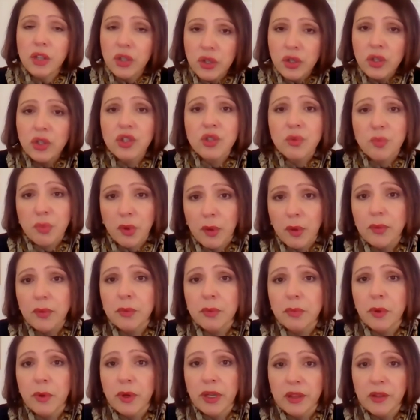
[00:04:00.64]
huge
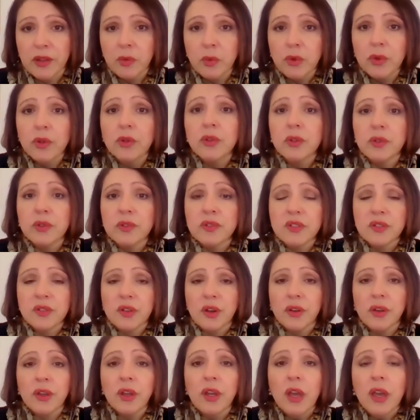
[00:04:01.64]
problem around the world.
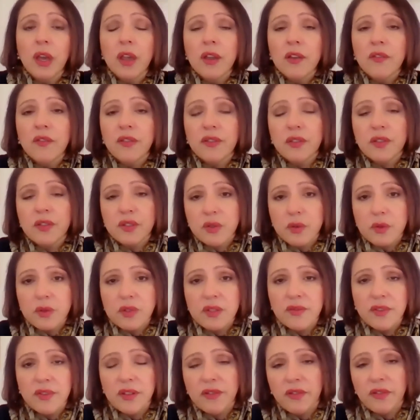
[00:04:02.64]
So for the
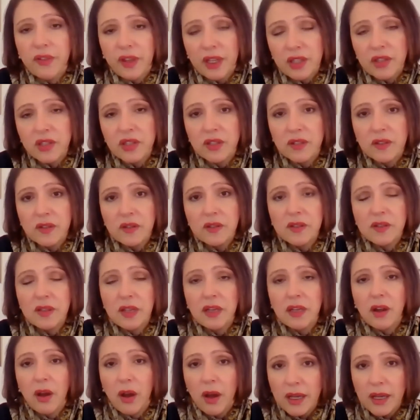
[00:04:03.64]
sorts of
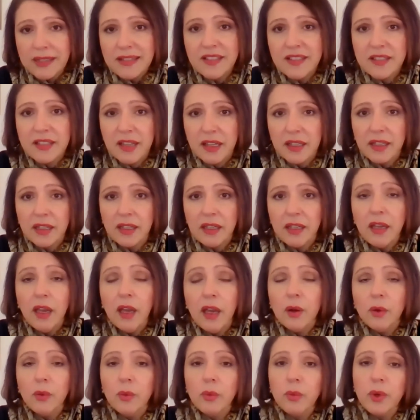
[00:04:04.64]
infections that I study,
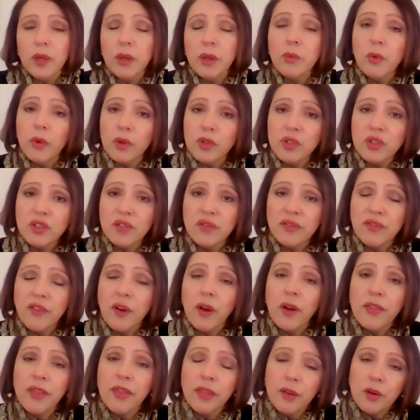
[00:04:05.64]
we want to
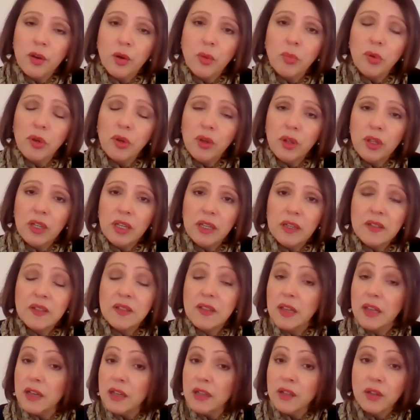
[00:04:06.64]
find
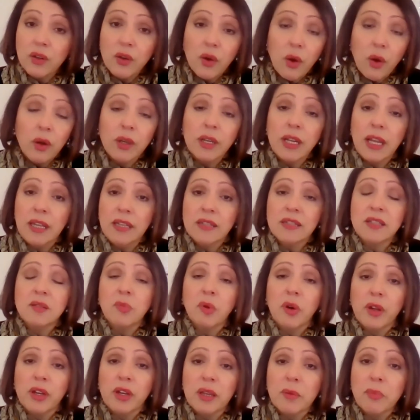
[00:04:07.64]
therapeutics that are not
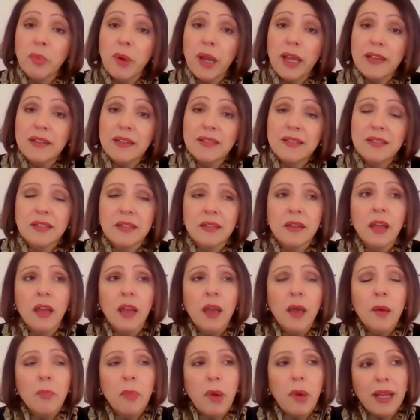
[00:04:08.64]
antibiotic based. And
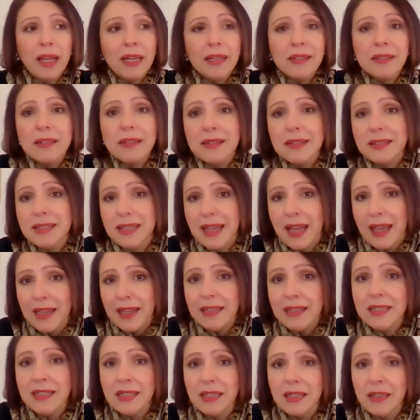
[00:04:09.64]
by
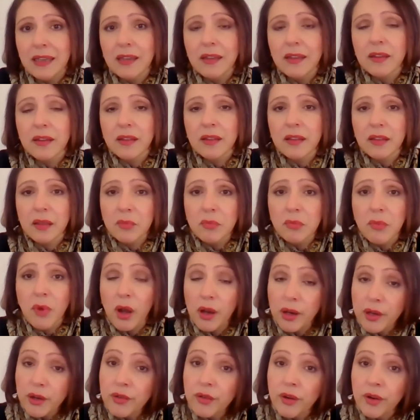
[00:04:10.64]
understanding the
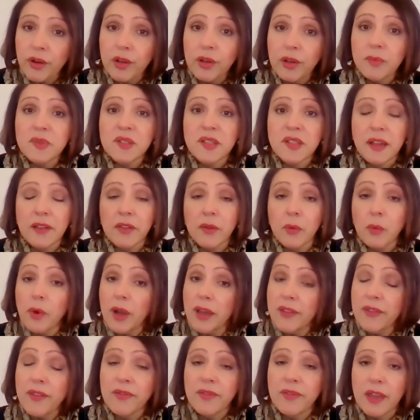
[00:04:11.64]
microbes and the
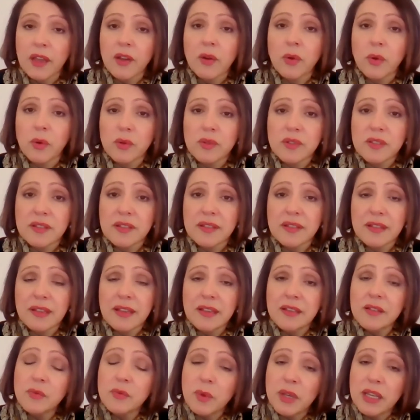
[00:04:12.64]
way that they cause
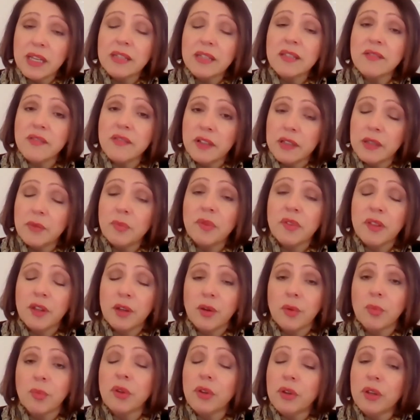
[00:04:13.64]
disease, we can develop
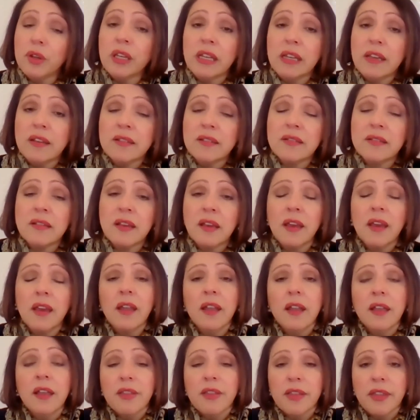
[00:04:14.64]
therapeutics
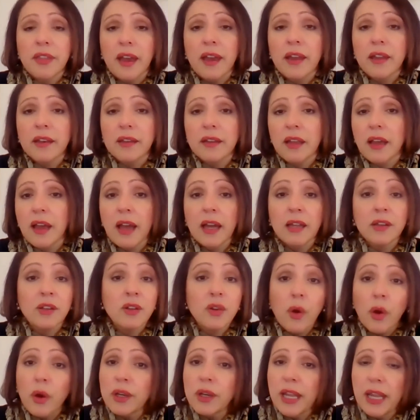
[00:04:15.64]
that
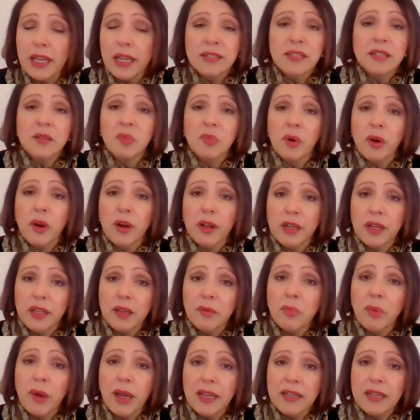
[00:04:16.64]
are not
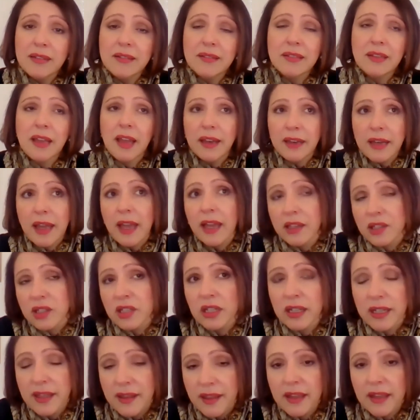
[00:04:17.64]
antibiotic based. And
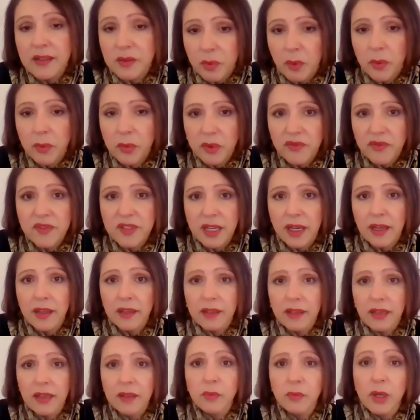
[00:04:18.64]
actually that's what we've
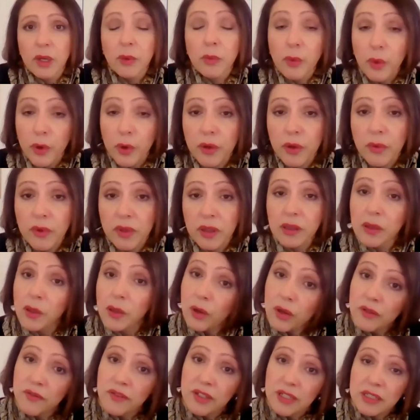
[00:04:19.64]
done. And we work with a
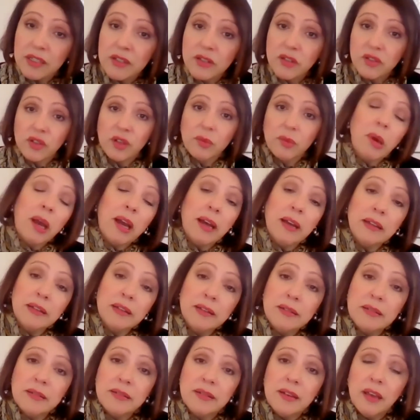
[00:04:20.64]
lot of industry
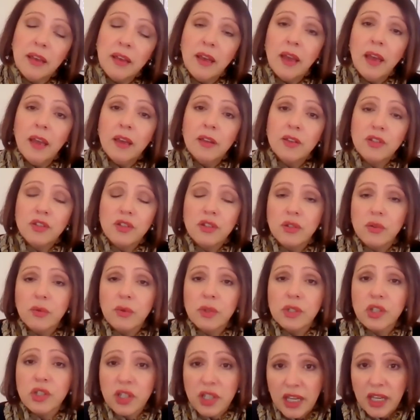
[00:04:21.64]
partners
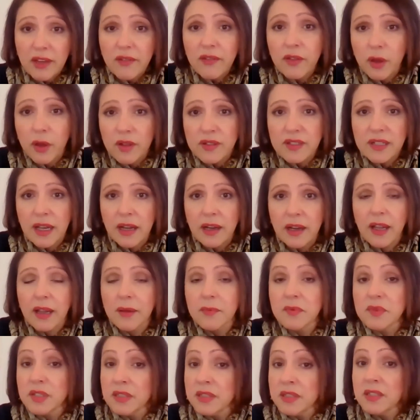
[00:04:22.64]
to achieve those
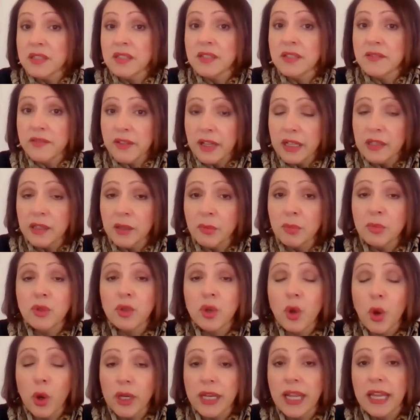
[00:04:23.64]
outcomes and to
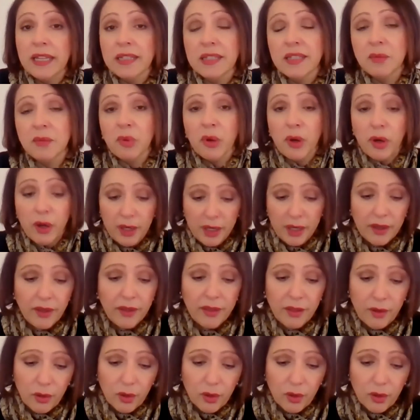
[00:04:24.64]
develop non-antibiotic